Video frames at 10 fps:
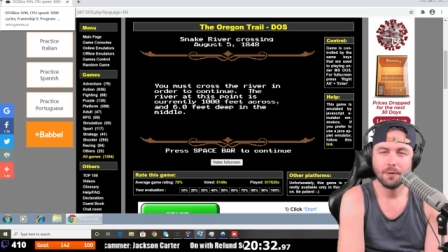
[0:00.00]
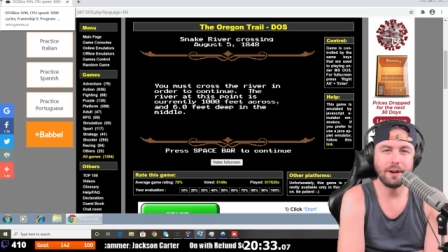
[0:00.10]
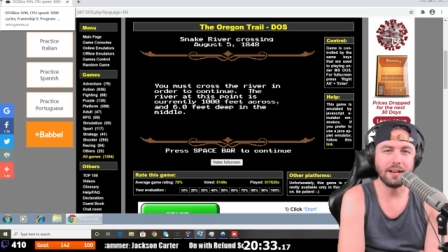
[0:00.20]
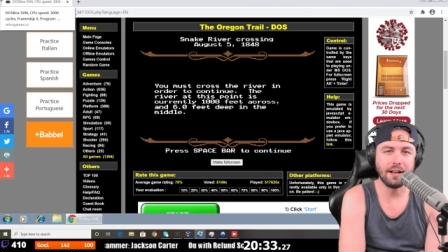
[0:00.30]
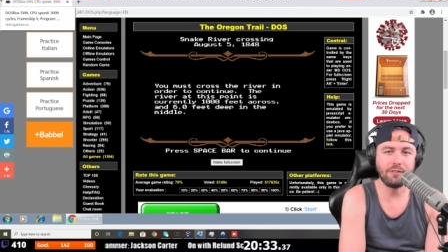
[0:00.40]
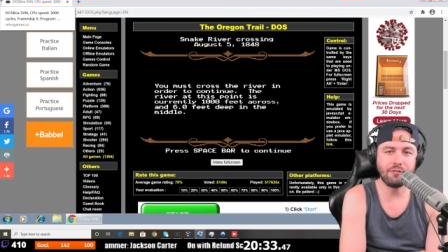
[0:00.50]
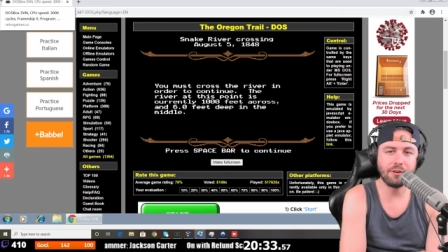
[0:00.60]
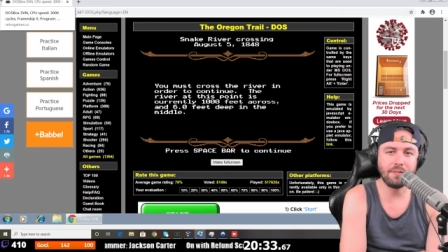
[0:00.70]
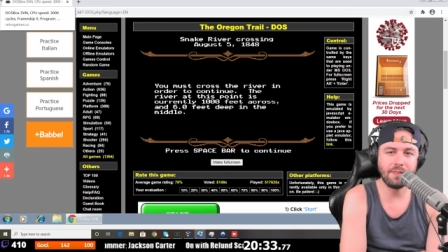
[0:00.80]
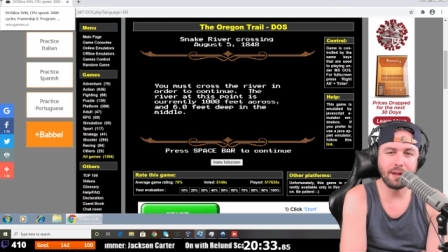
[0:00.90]
Wait, I just
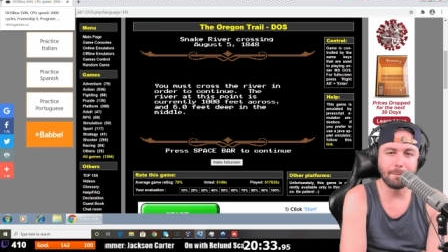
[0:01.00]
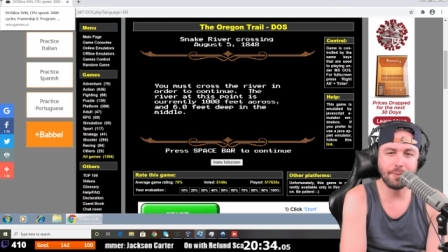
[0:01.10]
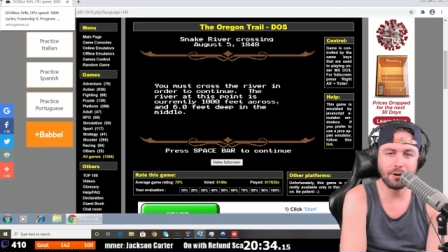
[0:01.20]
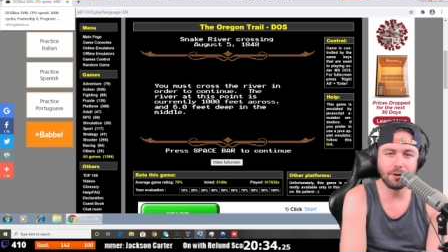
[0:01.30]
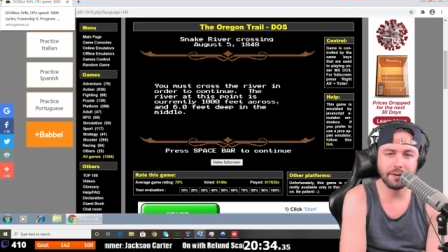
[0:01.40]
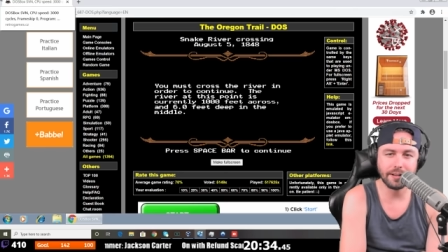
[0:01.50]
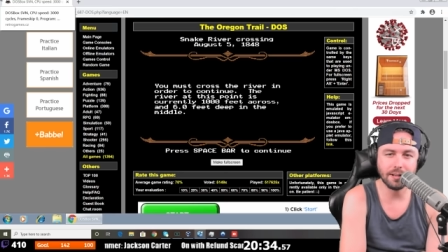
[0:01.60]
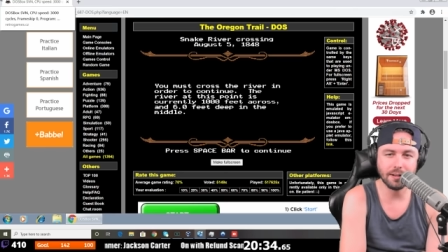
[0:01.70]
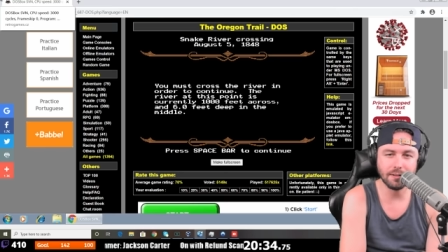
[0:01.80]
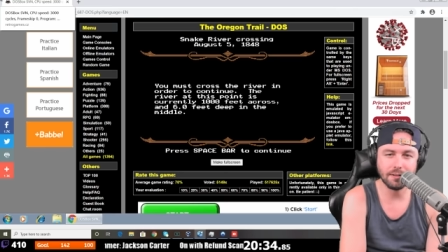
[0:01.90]
heard that bird
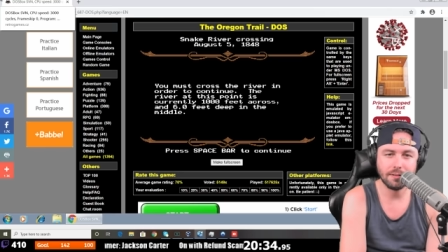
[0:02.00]
again.